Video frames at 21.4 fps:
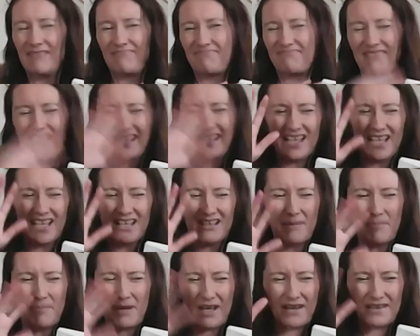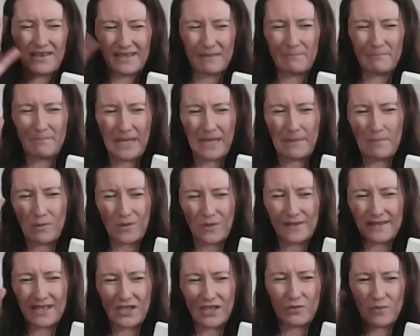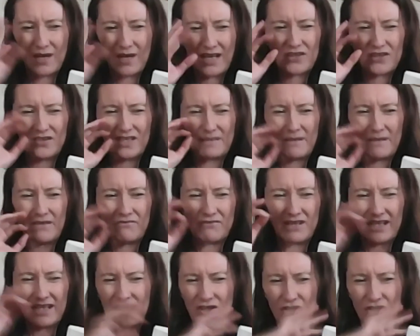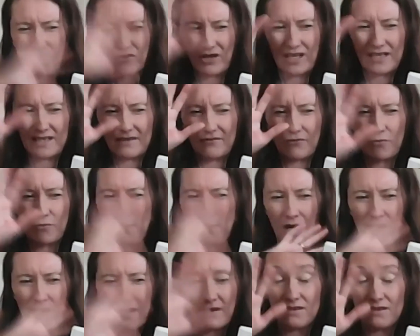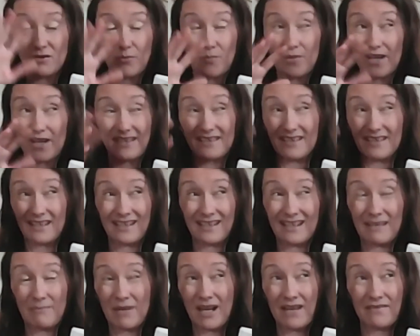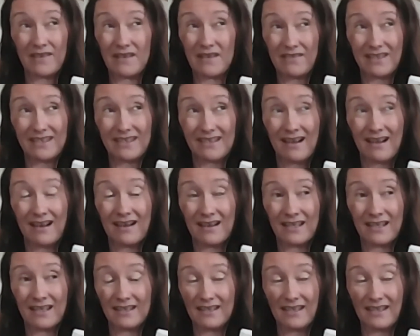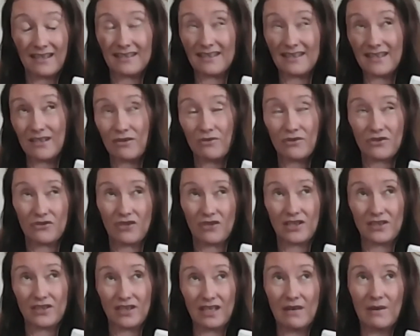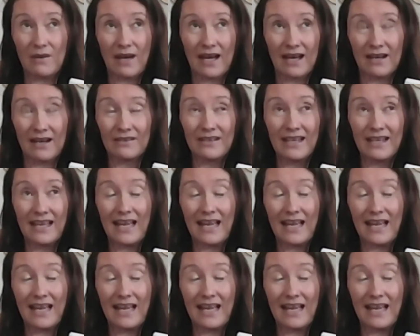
you know, a person, people or situation that's been really stressful, past or present, and they might have even died and they're still stressing you out.